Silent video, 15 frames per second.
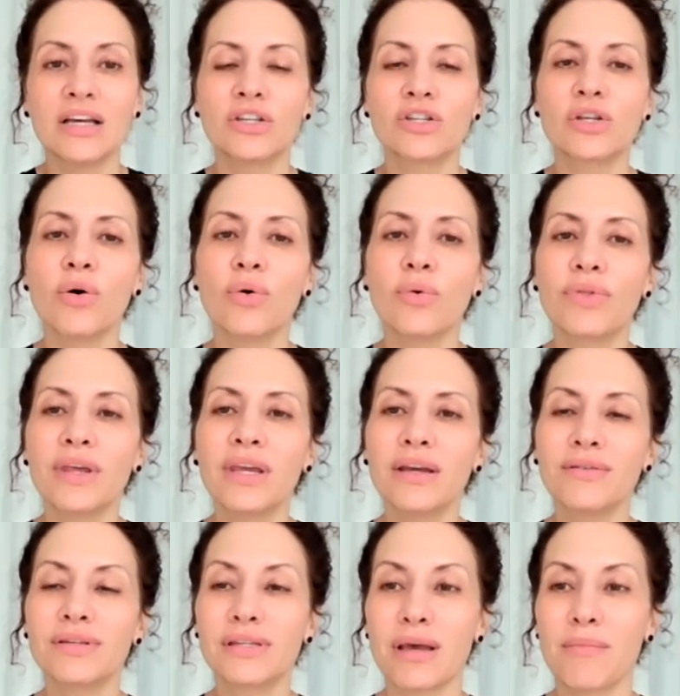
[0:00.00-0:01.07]
So think
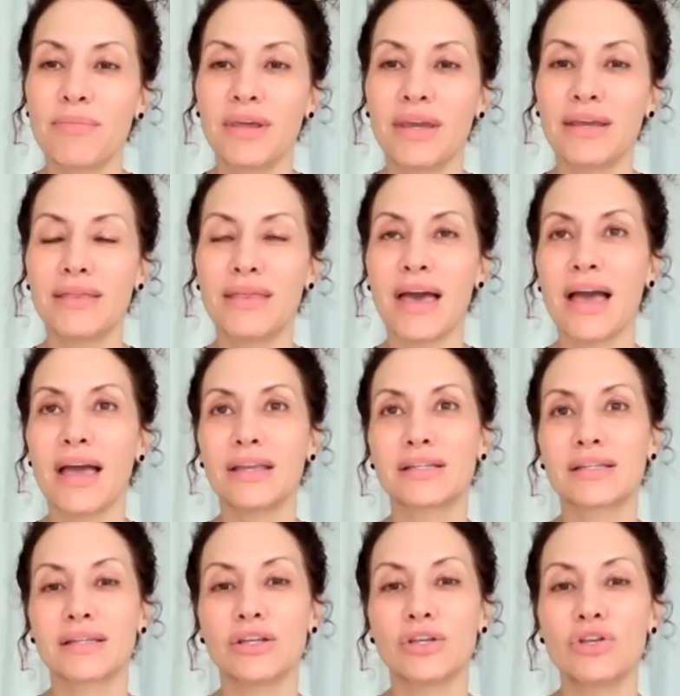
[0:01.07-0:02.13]
of something that
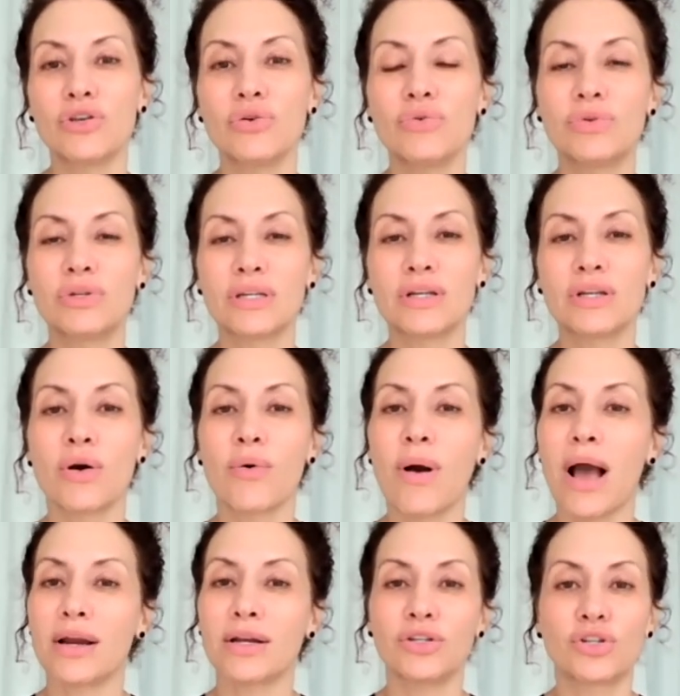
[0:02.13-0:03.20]
you didn't know
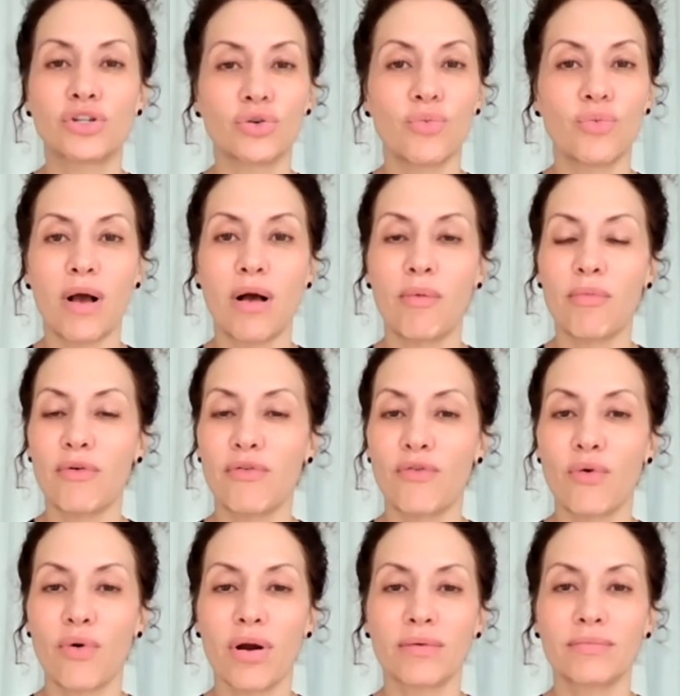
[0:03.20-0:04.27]
how to do well
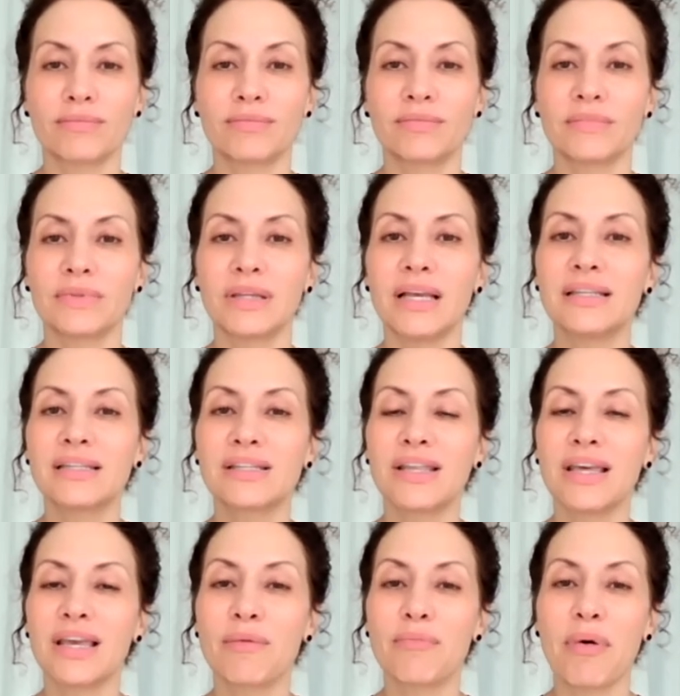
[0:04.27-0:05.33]
before. Let's
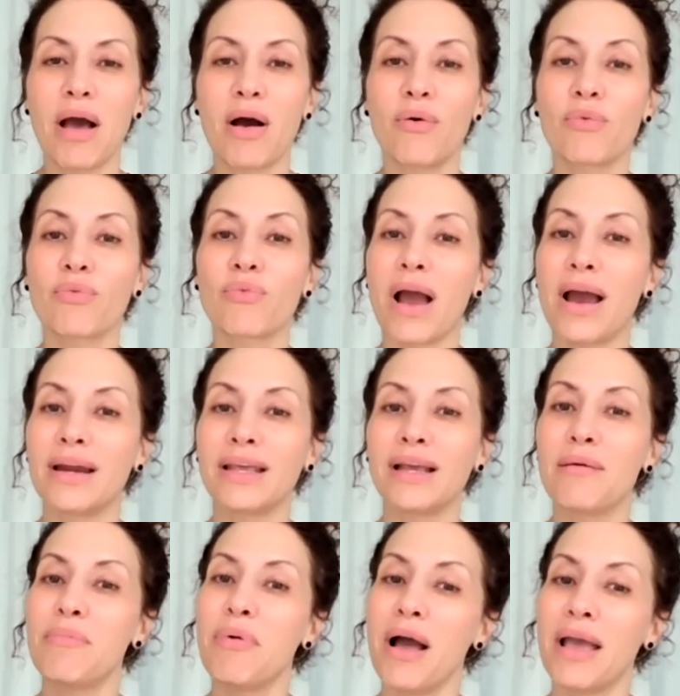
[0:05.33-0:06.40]
think about riding
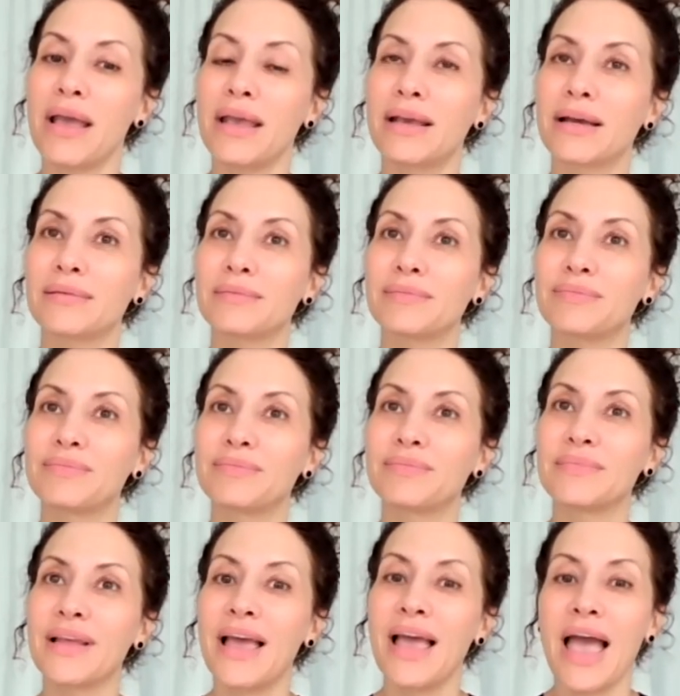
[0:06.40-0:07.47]
a bike.
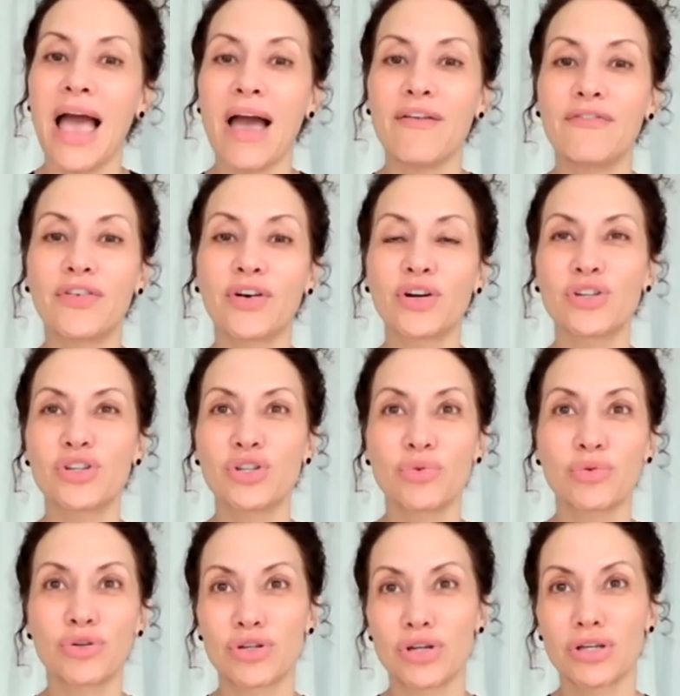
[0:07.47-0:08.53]
At first, you
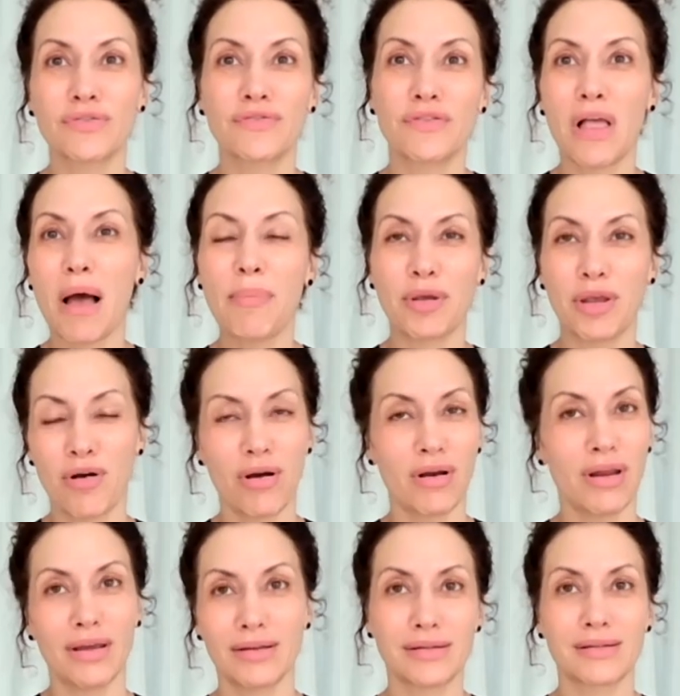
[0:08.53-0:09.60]
were just floppy
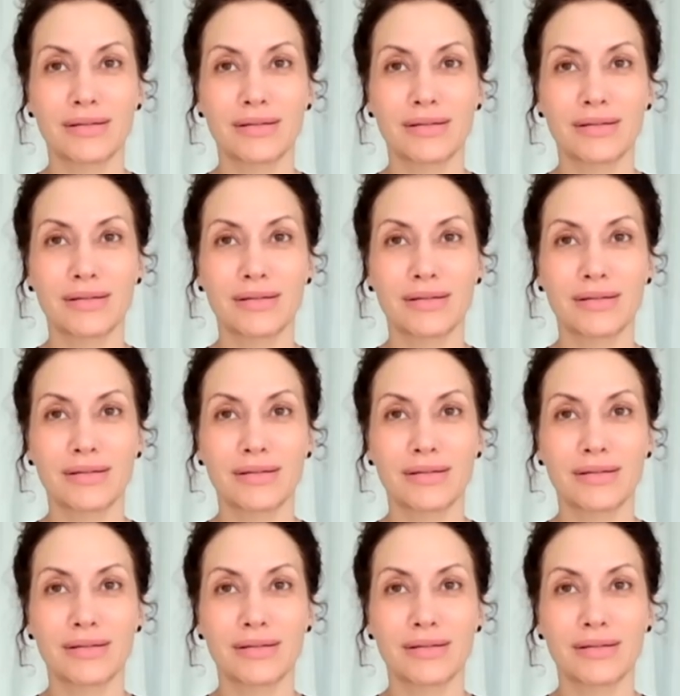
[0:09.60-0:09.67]
on it.